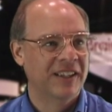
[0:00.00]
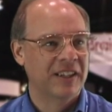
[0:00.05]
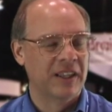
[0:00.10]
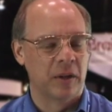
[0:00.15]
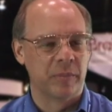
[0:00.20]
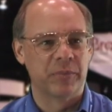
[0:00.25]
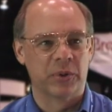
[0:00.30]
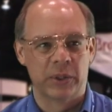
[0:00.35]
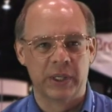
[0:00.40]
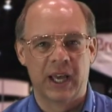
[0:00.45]

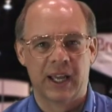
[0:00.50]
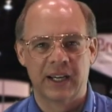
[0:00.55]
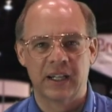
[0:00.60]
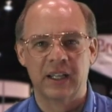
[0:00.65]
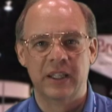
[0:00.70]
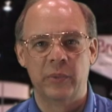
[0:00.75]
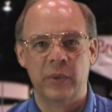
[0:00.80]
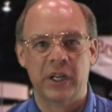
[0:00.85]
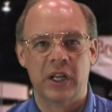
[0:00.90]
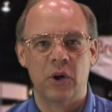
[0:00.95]
And
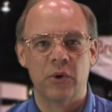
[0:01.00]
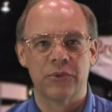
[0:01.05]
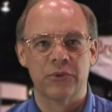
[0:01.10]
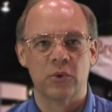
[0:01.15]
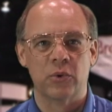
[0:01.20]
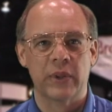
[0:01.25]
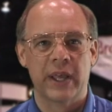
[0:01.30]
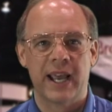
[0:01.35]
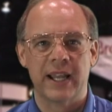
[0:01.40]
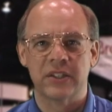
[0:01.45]
periodically we go
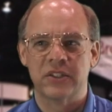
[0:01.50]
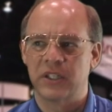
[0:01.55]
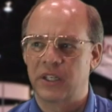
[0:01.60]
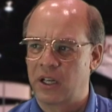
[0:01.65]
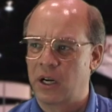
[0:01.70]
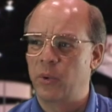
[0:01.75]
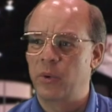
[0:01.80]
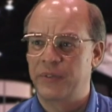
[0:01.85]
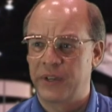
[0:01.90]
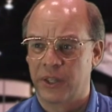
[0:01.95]
through that and say,
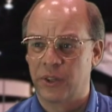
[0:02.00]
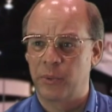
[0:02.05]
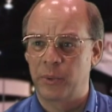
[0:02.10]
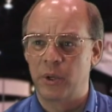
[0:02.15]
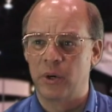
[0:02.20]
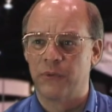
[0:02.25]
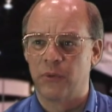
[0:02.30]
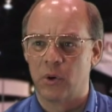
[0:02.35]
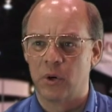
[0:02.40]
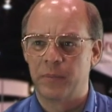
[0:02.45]
we've had 3
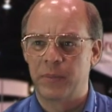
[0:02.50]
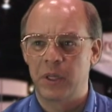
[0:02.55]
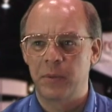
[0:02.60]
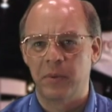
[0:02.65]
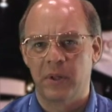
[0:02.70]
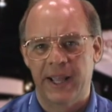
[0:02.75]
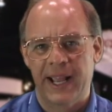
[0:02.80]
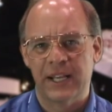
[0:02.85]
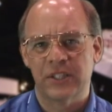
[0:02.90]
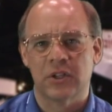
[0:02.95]
or 4
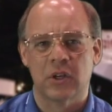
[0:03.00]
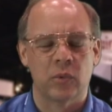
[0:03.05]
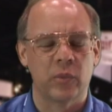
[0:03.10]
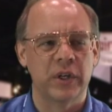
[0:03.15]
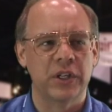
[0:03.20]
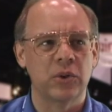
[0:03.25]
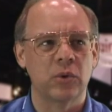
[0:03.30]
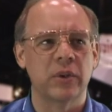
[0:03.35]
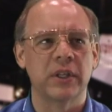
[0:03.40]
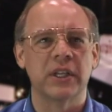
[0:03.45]
people ask, could we
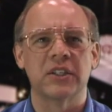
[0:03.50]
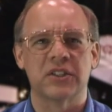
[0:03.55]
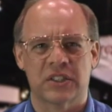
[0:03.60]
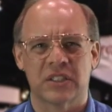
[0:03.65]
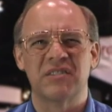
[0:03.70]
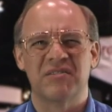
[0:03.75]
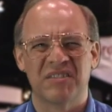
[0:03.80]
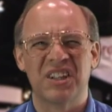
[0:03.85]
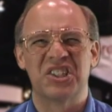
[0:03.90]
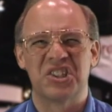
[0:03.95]
do this?
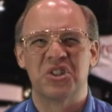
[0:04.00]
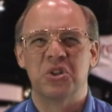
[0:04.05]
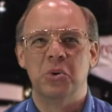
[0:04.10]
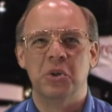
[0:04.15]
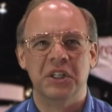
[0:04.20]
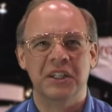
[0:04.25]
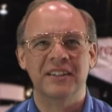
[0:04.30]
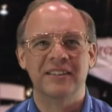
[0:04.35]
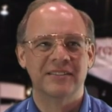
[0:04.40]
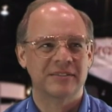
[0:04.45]
Let's do
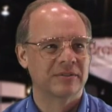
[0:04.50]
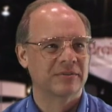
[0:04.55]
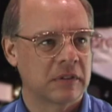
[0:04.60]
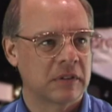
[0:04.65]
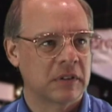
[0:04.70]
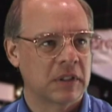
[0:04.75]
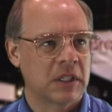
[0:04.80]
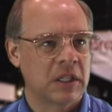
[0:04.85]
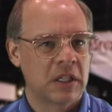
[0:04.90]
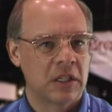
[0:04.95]
it.
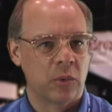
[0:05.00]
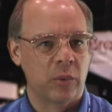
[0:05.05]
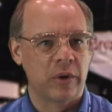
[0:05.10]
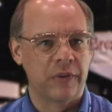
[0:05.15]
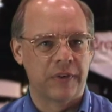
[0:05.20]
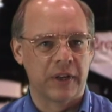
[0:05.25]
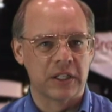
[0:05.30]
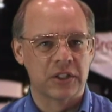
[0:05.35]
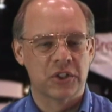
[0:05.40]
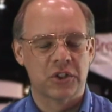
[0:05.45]
We've
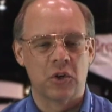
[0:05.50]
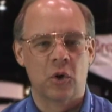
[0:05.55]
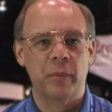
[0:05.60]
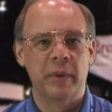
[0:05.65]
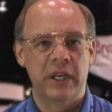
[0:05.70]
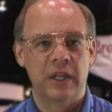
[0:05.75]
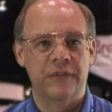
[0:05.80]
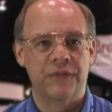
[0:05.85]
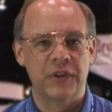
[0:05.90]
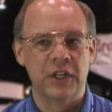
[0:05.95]
had so
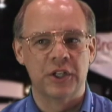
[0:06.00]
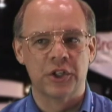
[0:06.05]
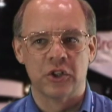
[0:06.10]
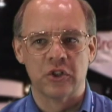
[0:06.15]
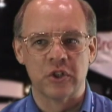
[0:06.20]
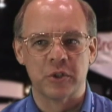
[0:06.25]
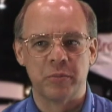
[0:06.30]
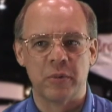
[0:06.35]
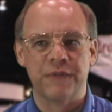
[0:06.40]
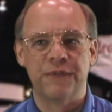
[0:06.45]
many
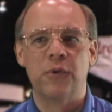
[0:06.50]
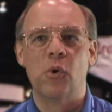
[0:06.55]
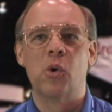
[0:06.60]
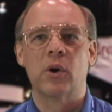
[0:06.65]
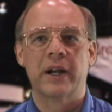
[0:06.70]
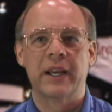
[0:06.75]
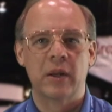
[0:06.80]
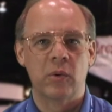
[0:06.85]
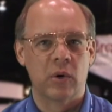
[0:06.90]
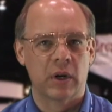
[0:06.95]
features before
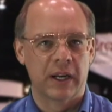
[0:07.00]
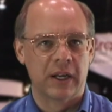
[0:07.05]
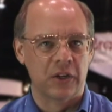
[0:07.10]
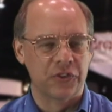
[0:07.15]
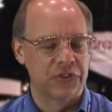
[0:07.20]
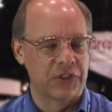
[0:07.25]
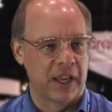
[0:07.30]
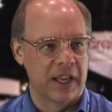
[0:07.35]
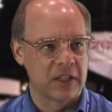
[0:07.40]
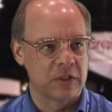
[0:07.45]
anyone
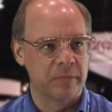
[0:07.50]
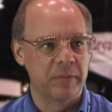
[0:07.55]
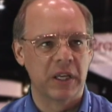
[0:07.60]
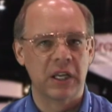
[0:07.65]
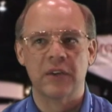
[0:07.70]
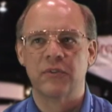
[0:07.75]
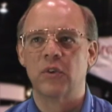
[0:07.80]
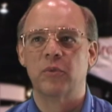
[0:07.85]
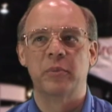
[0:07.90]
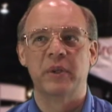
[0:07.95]
else has. Many
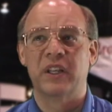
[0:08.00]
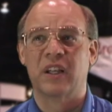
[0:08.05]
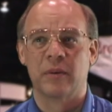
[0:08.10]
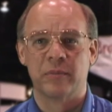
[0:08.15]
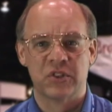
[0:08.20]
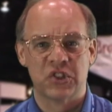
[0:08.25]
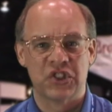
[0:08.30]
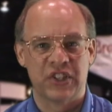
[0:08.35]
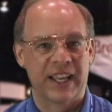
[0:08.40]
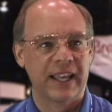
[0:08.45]
of them become
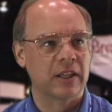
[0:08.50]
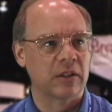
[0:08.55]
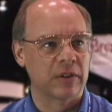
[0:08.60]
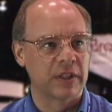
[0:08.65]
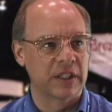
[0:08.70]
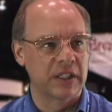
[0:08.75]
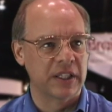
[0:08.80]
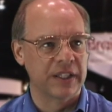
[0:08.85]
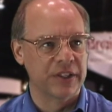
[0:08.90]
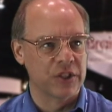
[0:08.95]
standard
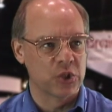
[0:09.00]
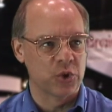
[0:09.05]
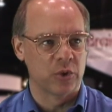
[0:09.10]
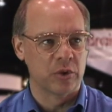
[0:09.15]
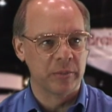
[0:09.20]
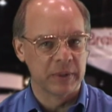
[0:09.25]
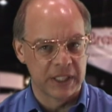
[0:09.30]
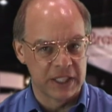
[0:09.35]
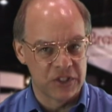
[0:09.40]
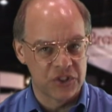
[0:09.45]
in the industry,
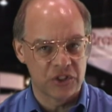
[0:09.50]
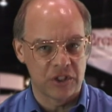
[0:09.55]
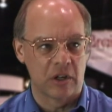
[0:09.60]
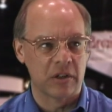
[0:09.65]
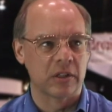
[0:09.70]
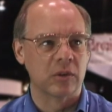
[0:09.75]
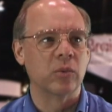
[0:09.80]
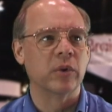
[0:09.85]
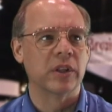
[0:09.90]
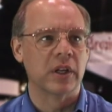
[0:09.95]
but they
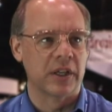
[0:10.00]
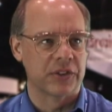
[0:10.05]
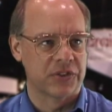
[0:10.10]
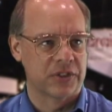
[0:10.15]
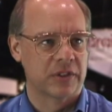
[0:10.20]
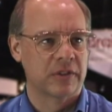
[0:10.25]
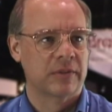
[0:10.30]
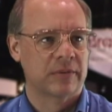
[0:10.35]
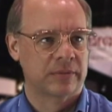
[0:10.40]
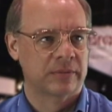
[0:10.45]
started with
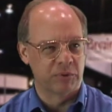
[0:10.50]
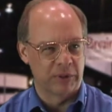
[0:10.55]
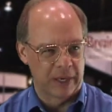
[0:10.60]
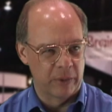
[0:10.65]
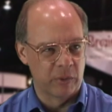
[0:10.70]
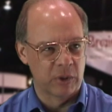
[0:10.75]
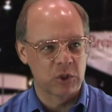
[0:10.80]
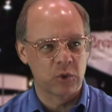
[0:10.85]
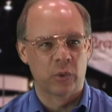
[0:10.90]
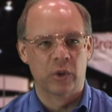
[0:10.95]
us.
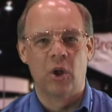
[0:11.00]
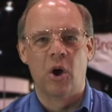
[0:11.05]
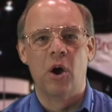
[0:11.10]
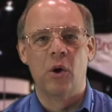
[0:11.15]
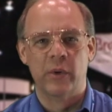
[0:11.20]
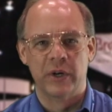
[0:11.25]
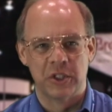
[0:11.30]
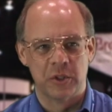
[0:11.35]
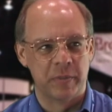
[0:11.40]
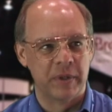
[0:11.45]
Brainworks will
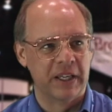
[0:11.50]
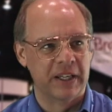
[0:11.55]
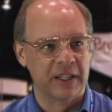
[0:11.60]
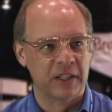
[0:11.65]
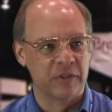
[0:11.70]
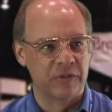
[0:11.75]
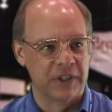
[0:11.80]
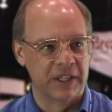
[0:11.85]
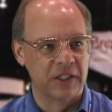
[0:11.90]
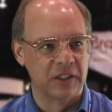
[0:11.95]
always be an
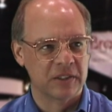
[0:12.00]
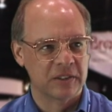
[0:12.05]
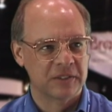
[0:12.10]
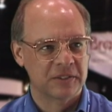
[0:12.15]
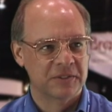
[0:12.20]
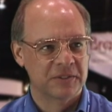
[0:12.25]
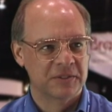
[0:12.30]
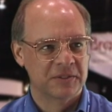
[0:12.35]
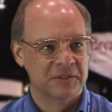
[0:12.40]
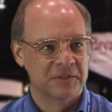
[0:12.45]
innovator,
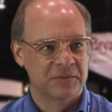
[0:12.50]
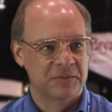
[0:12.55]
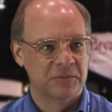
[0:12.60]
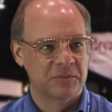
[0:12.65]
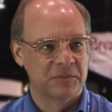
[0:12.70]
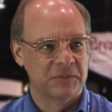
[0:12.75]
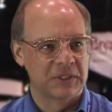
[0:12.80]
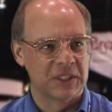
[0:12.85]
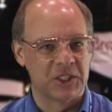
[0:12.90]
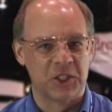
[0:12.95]

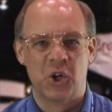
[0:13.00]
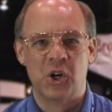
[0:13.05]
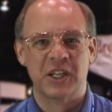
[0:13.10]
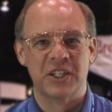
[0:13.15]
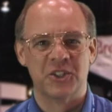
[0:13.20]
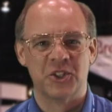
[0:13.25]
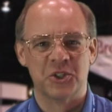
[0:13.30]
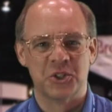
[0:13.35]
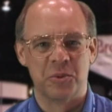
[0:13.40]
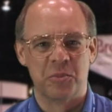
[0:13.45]
as long
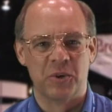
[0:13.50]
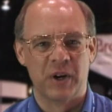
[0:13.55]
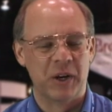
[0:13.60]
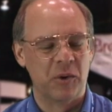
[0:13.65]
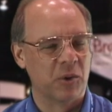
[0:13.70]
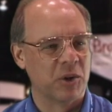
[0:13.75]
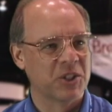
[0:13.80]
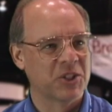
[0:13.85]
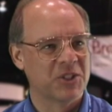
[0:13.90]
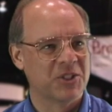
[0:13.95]
as there's a
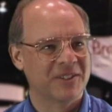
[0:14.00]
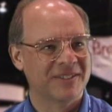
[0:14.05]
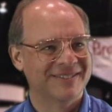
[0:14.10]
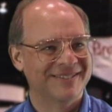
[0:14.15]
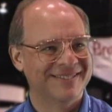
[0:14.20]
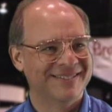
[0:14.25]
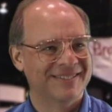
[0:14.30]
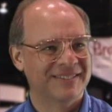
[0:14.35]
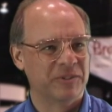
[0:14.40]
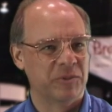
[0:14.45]
Brainworks,
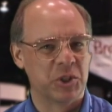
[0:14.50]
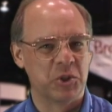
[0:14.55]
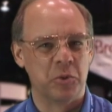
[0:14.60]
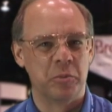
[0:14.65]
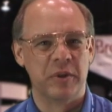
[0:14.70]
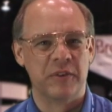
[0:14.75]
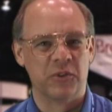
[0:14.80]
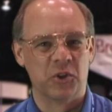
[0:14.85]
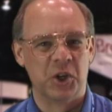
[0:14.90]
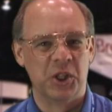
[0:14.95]
which will
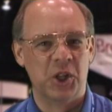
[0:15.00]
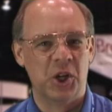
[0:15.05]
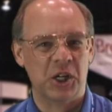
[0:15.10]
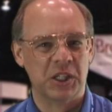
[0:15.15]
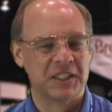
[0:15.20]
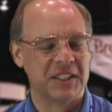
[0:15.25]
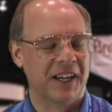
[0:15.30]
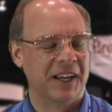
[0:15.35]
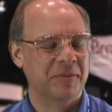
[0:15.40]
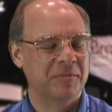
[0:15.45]
be for a long
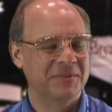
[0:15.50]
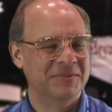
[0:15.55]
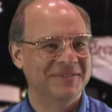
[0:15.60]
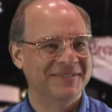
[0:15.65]
time.